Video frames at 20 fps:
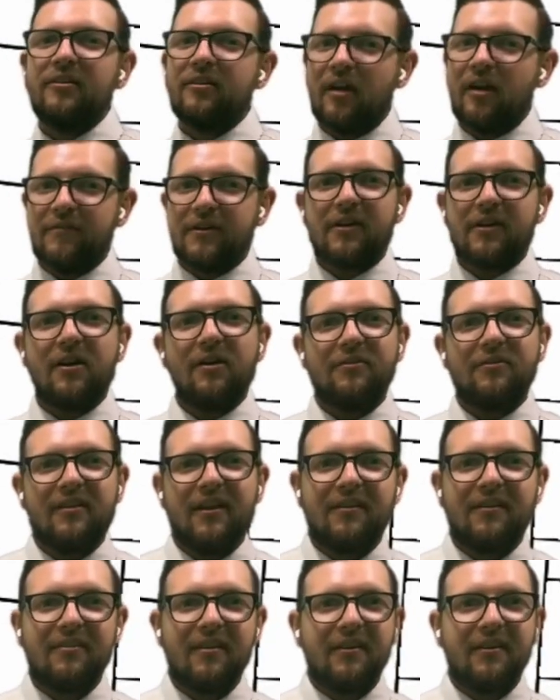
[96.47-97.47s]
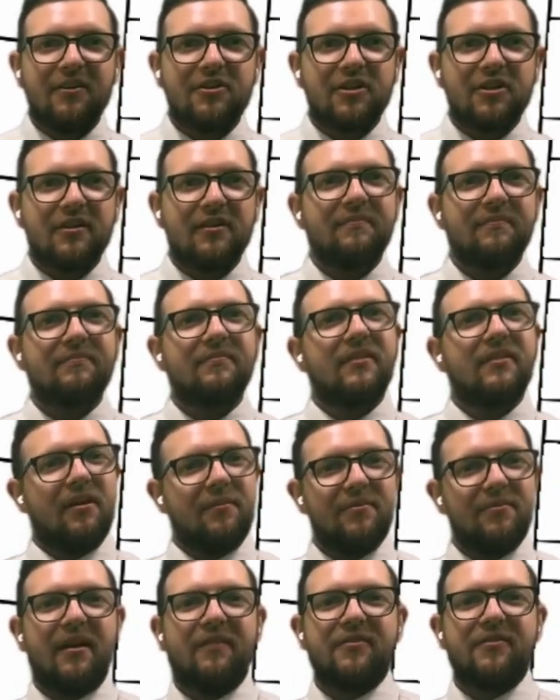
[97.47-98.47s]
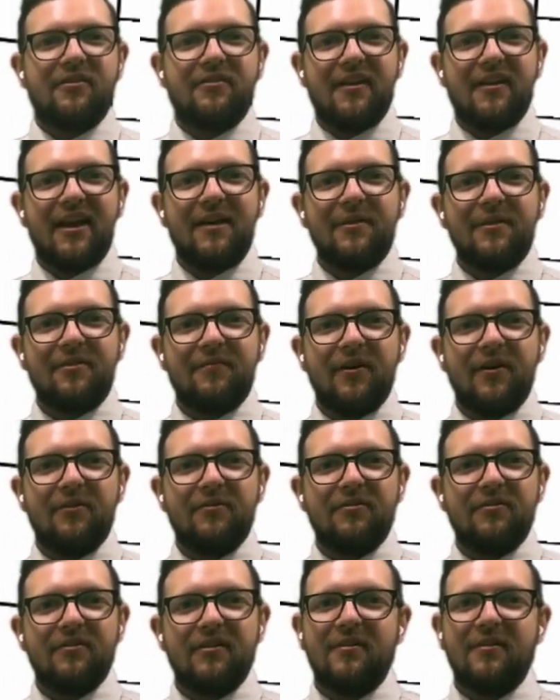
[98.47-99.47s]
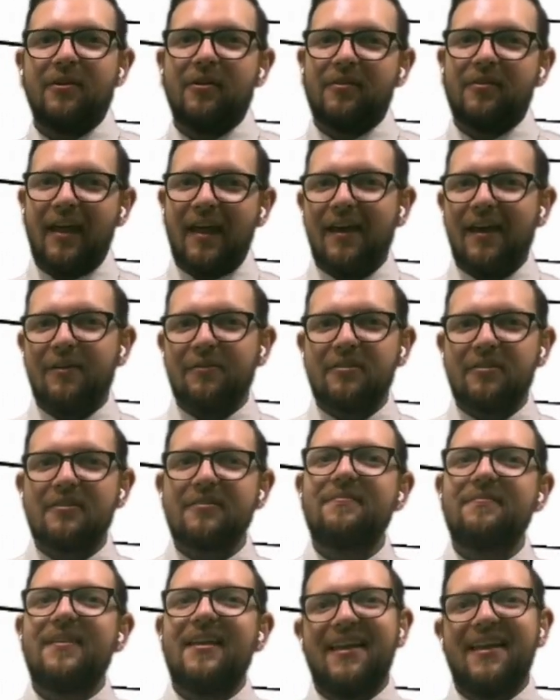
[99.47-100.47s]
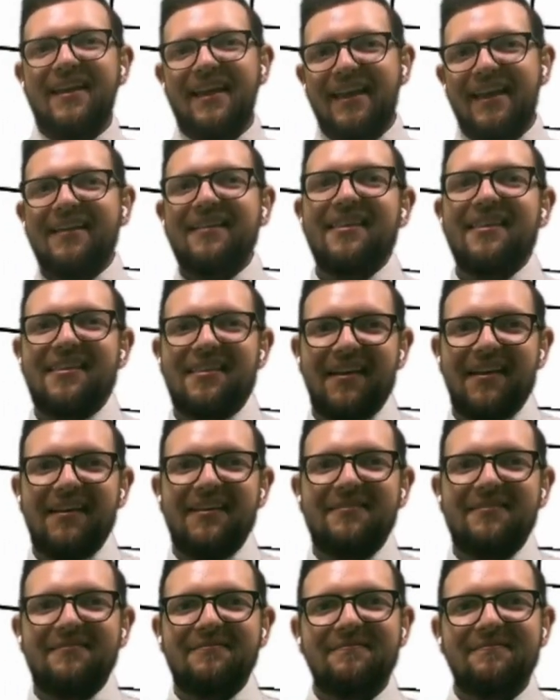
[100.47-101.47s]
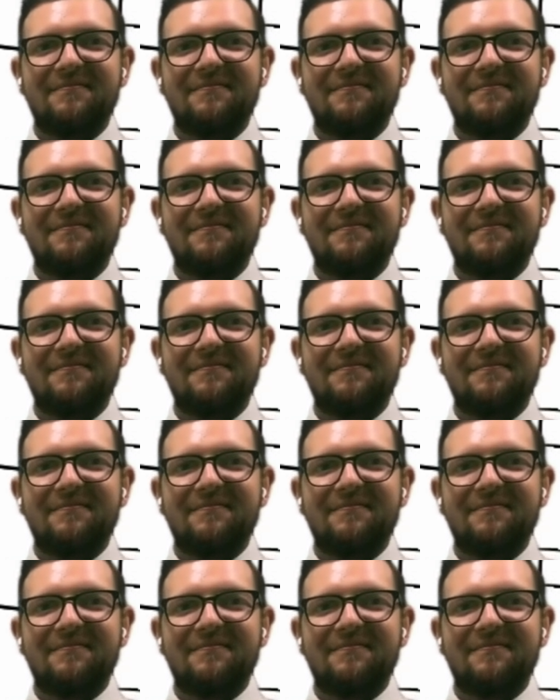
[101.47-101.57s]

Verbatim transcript: Governor Kotek's signature comes after unanimous votes in both the House and the Senate.